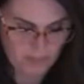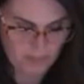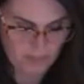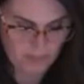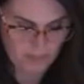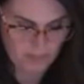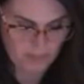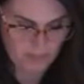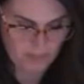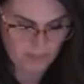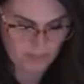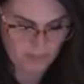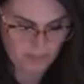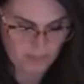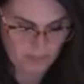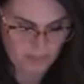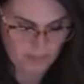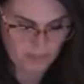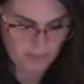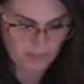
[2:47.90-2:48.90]

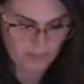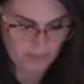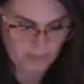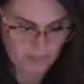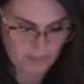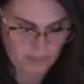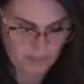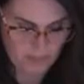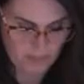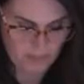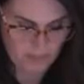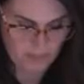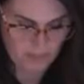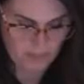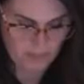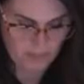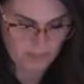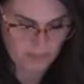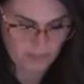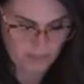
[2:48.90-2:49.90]

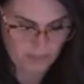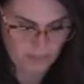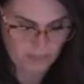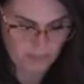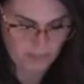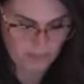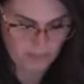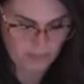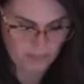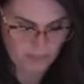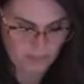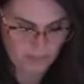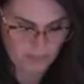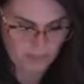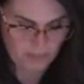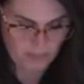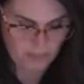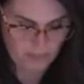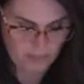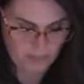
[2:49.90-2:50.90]

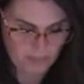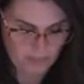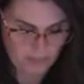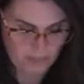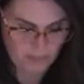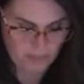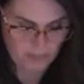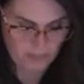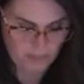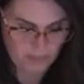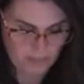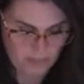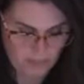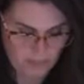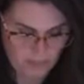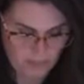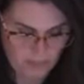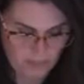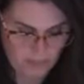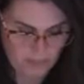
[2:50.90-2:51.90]
[no speech]